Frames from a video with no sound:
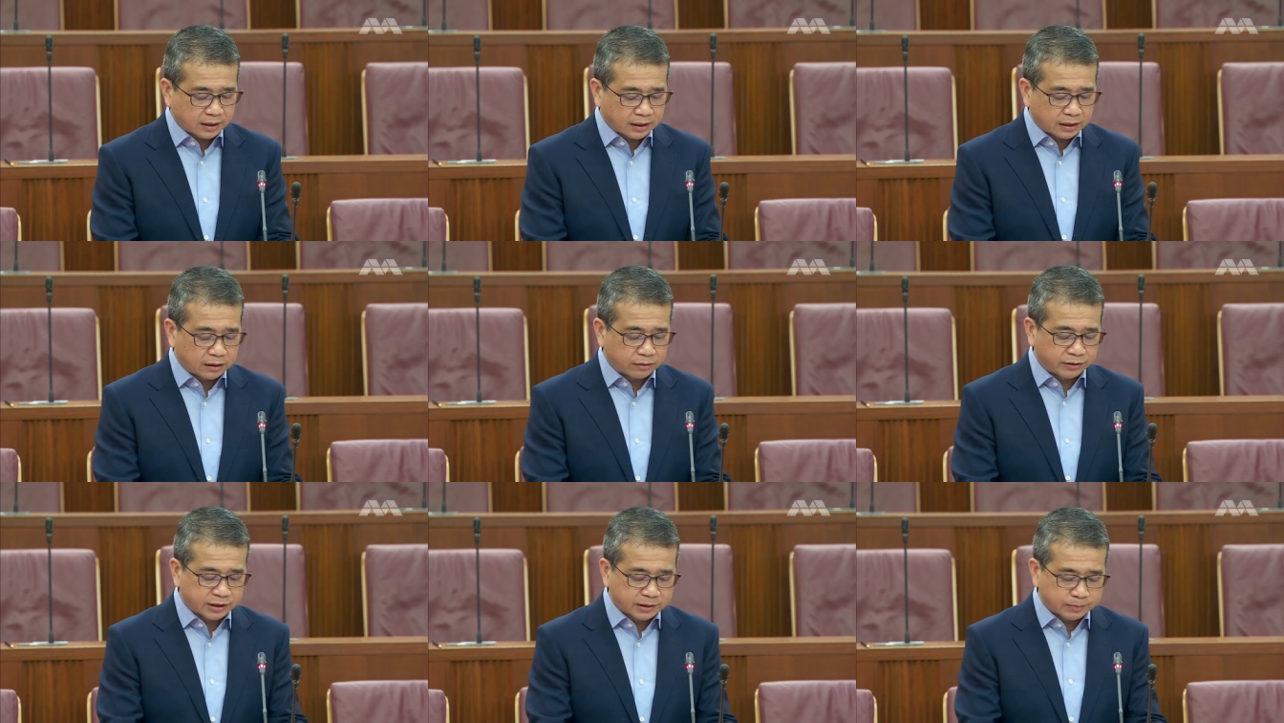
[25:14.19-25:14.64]

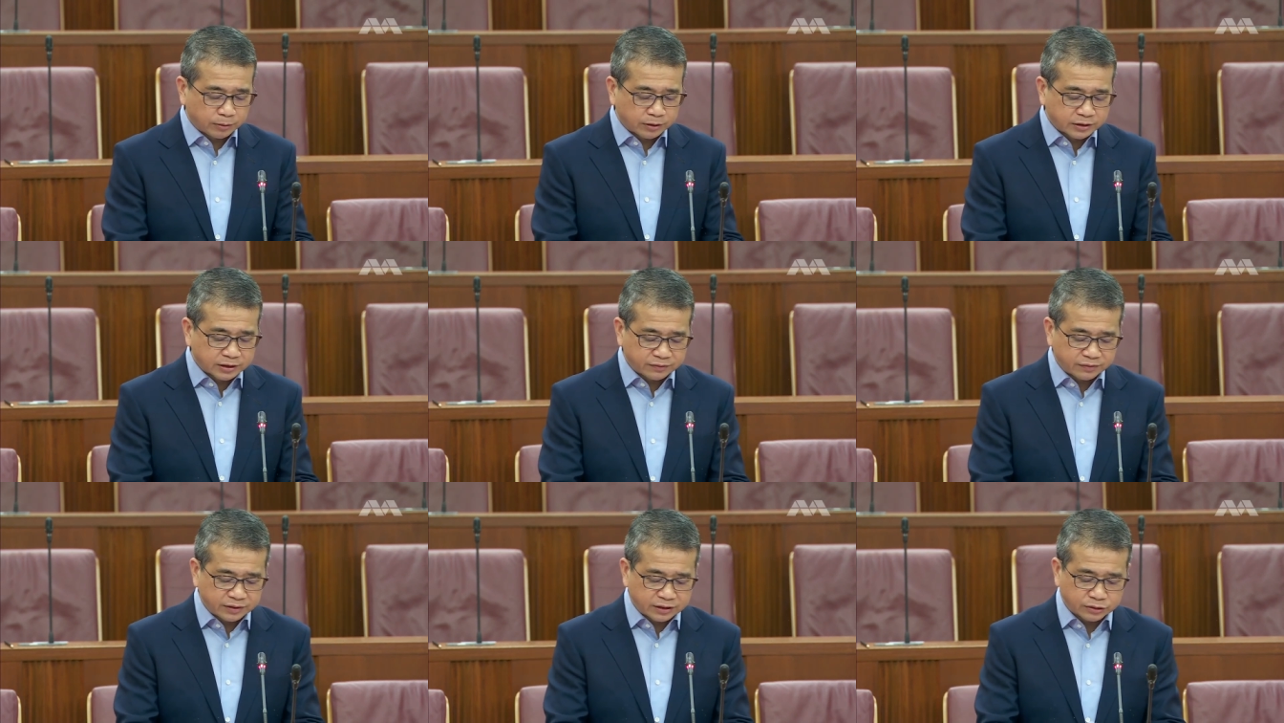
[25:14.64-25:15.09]
and our
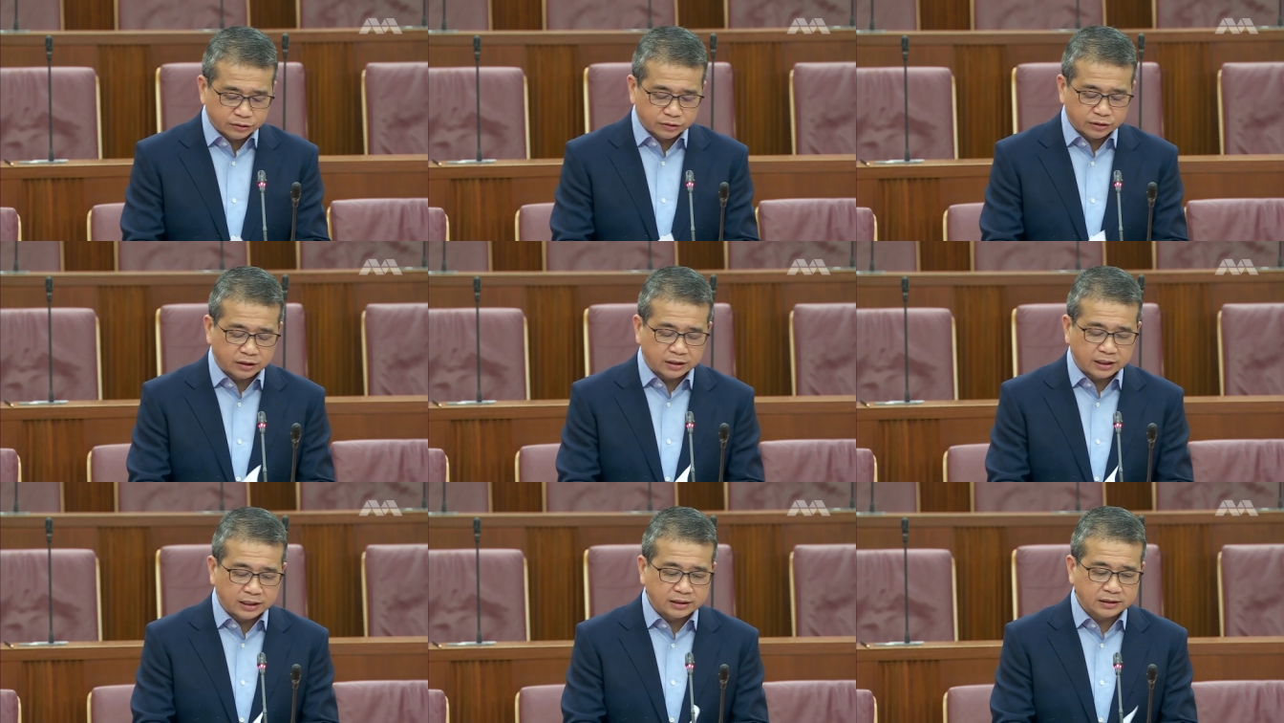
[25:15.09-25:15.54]
responsiveness to
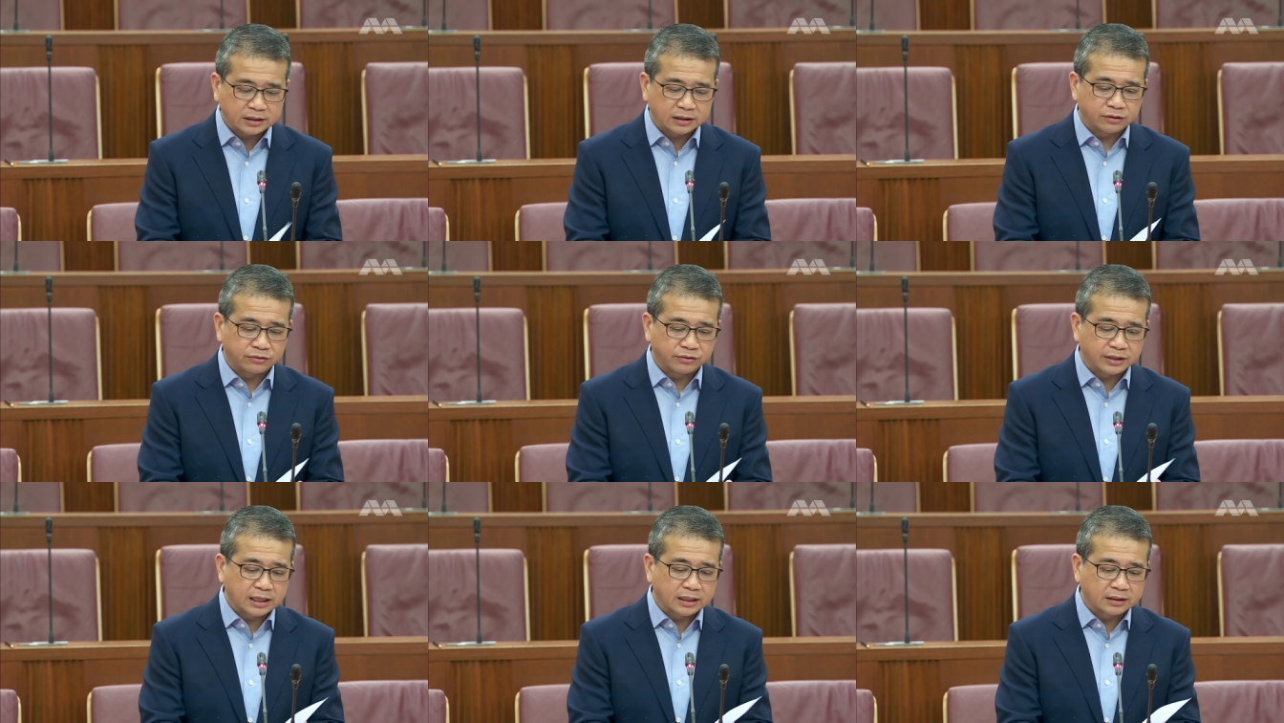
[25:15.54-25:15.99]
the needs
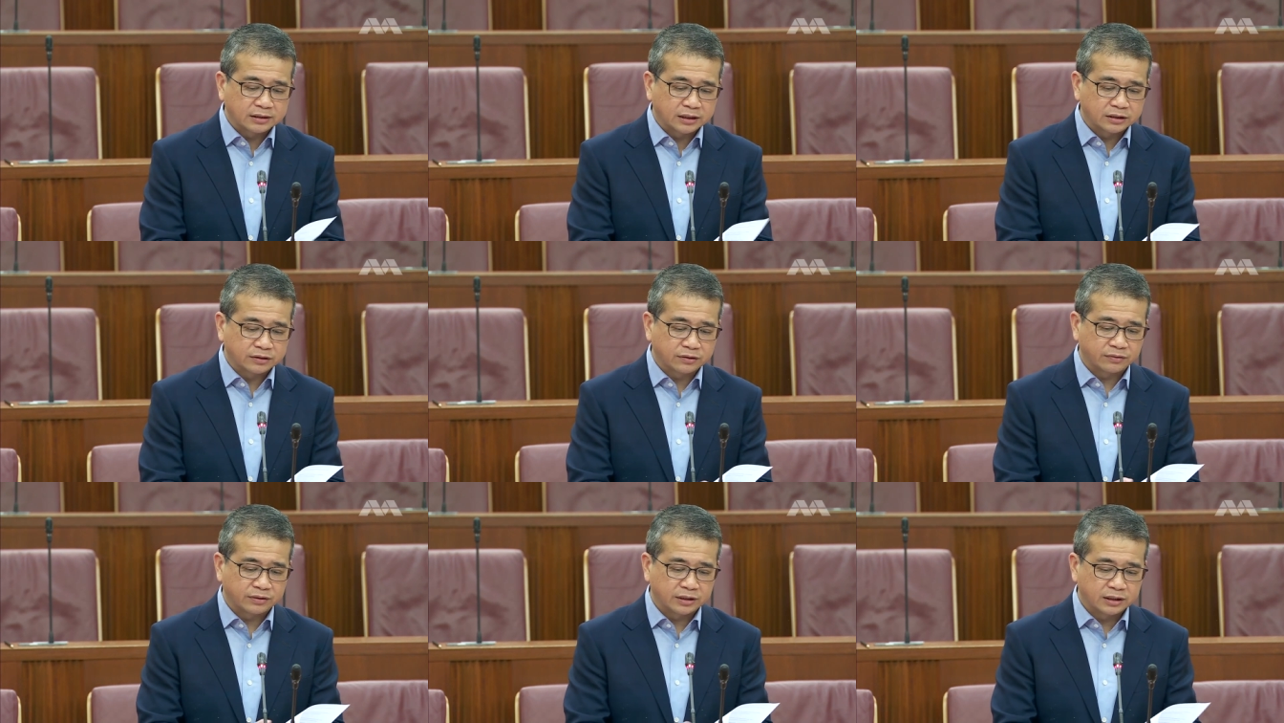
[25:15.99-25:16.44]
and the
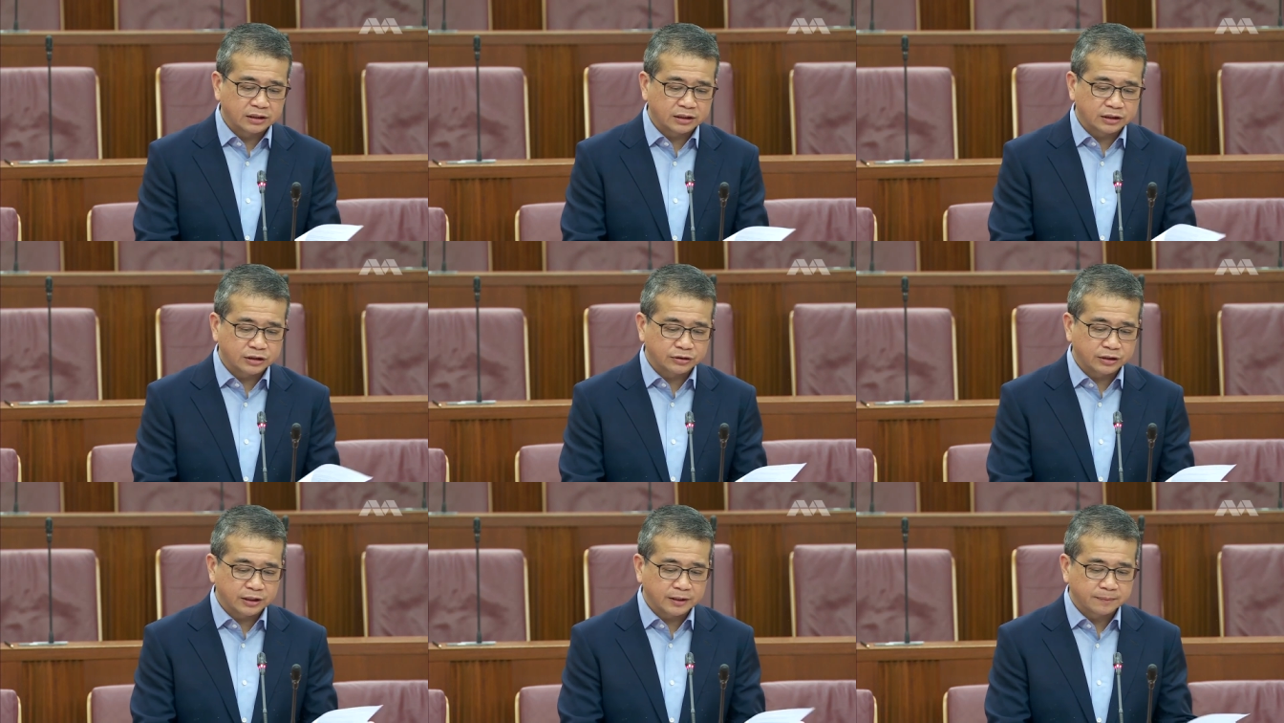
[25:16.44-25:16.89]
realities of the
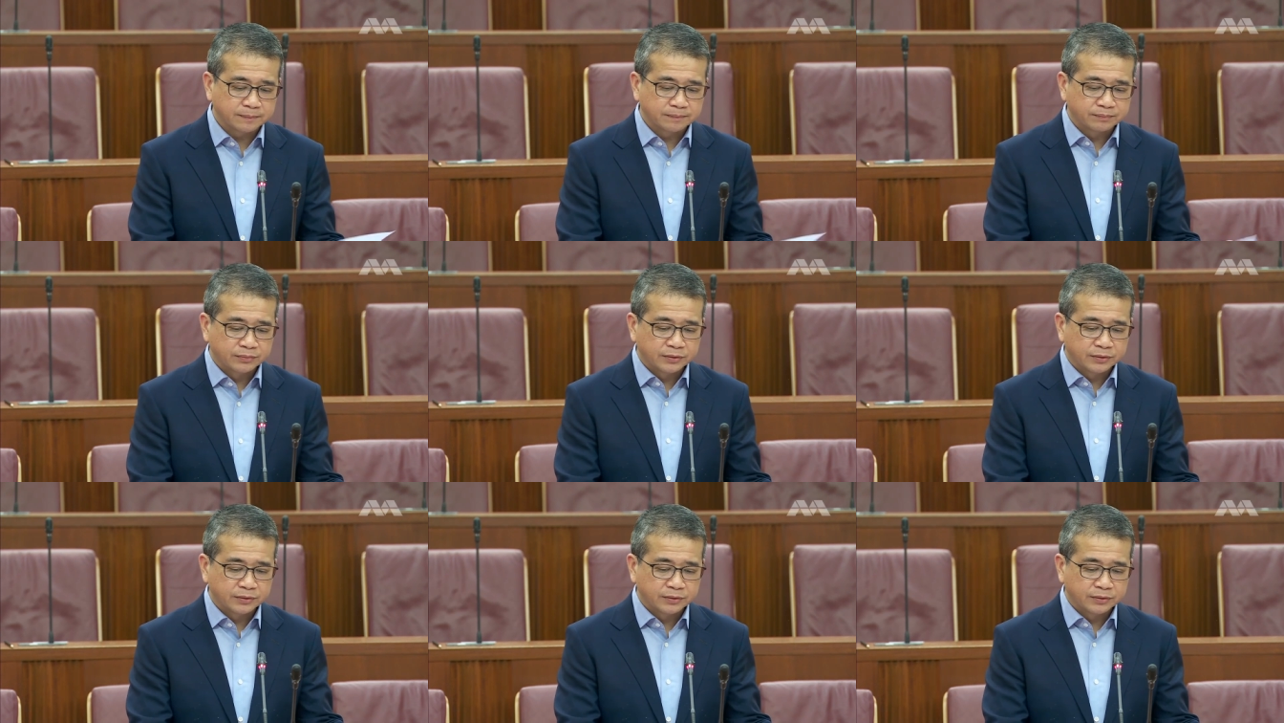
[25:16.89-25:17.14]
industry,